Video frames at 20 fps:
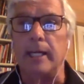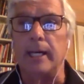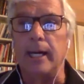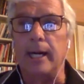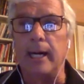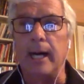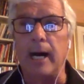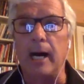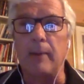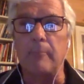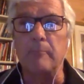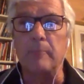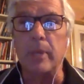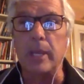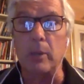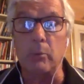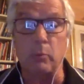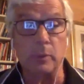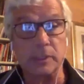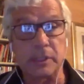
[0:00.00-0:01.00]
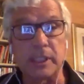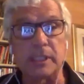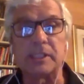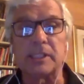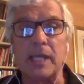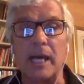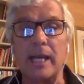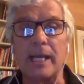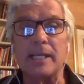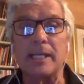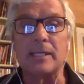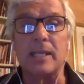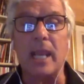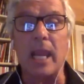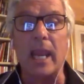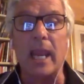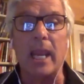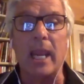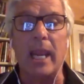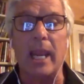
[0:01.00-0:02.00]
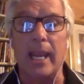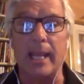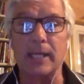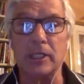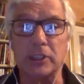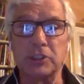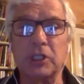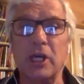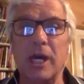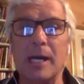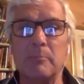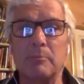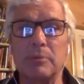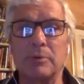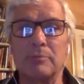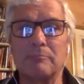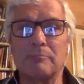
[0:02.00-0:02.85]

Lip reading: It was designed in a shop